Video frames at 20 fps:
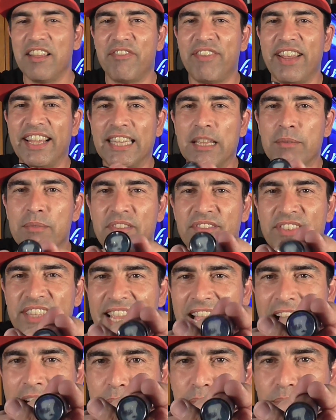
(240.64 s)
Phantom of
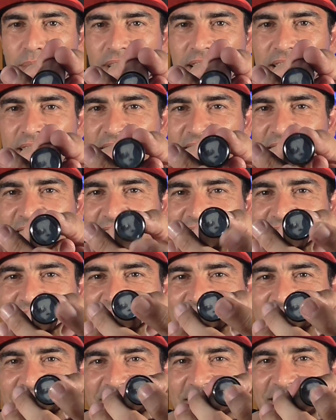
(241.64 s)
the Opera
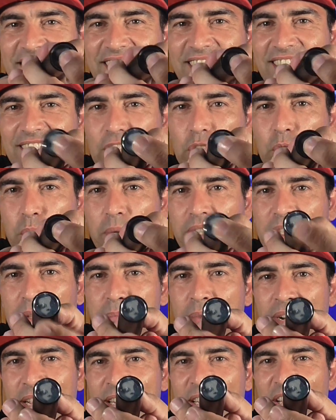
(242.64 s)

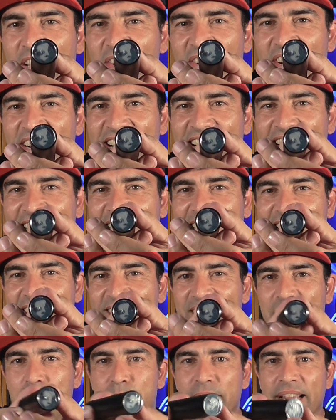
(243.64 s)
switch button going on
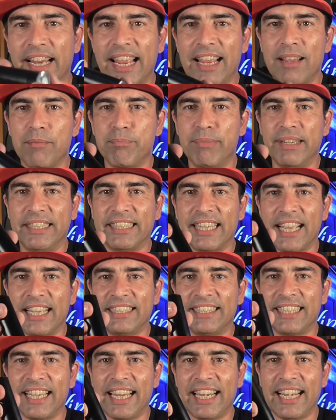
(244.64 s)
here, but
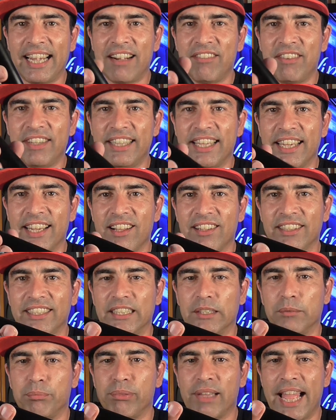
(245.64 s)
besides that, everything
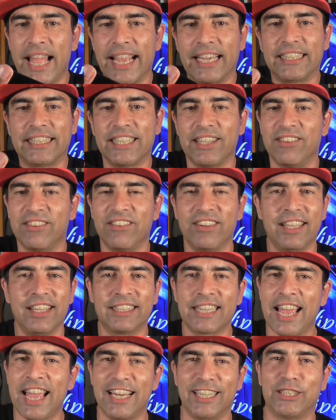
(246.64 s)
else is black, so
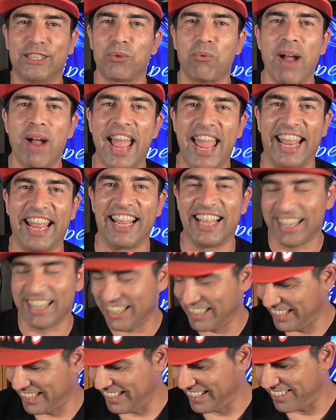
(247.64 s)
it's kind of swag,
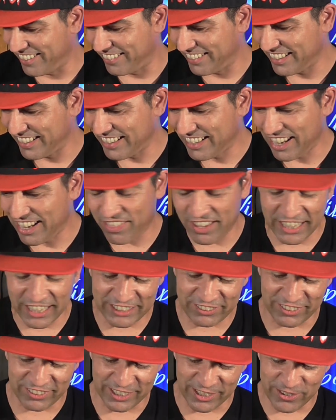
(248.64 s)
you know? I think
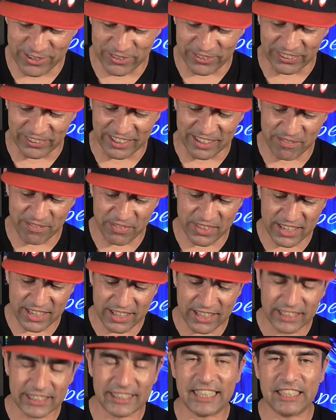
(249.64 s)
it's really cool.
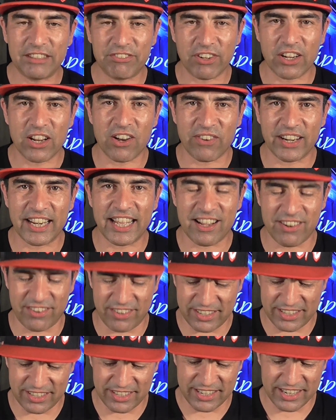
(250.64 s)
It's nice for going
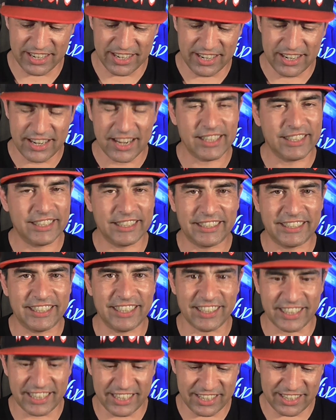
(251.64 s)
out and just
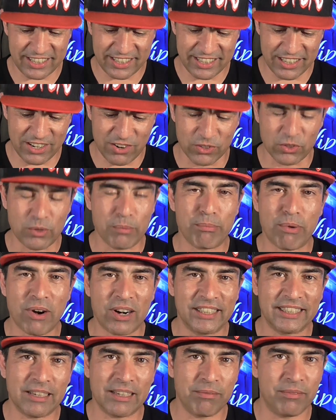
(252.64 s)
chilling, going to a
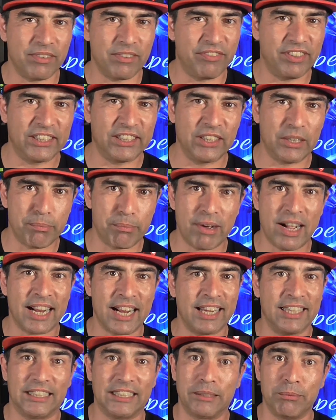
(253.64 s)
bar, something that fits in your
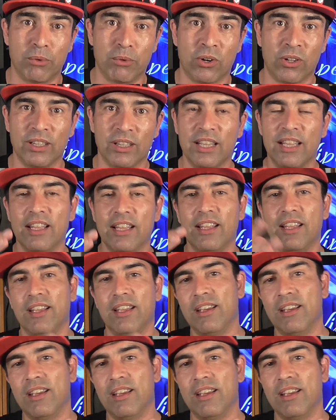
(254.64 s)
pocket, small,